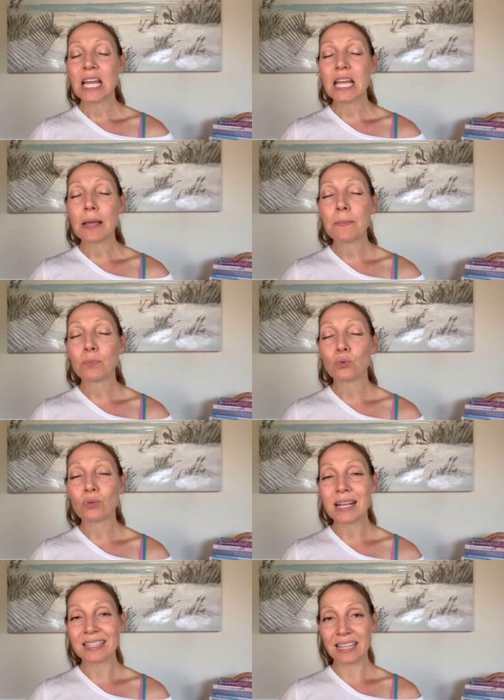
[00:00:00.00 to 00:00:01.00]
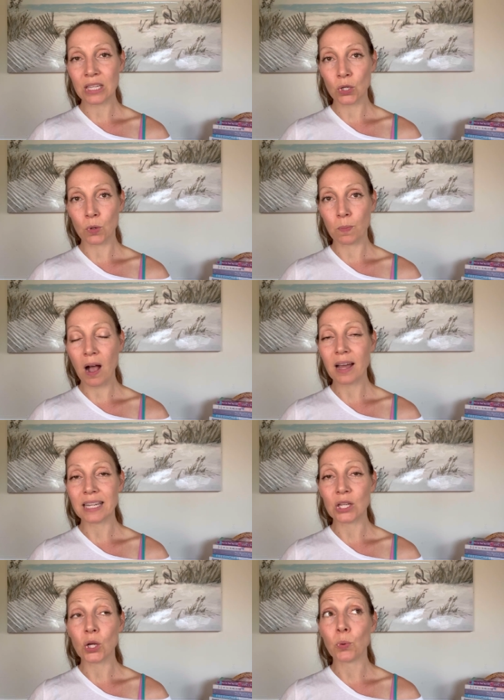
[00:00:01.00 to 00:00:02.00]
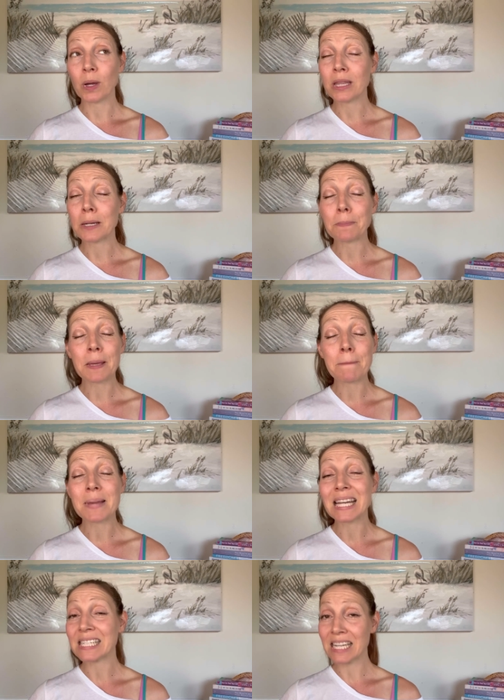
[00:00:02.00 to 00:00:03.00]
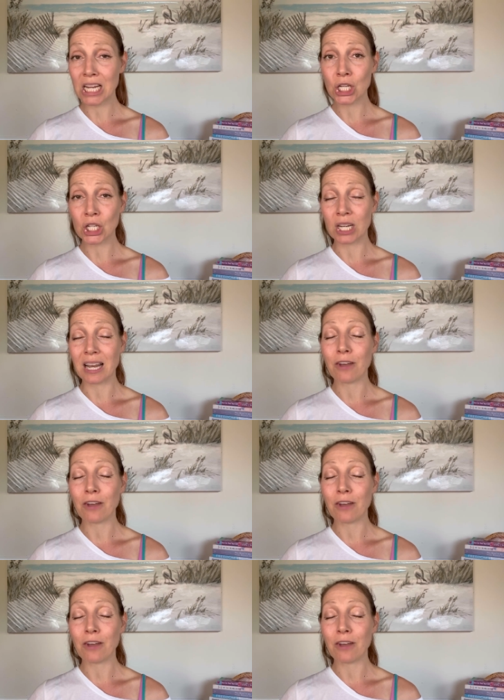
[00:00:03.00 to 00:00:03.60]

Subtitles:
embracing your body, whether it be meditation.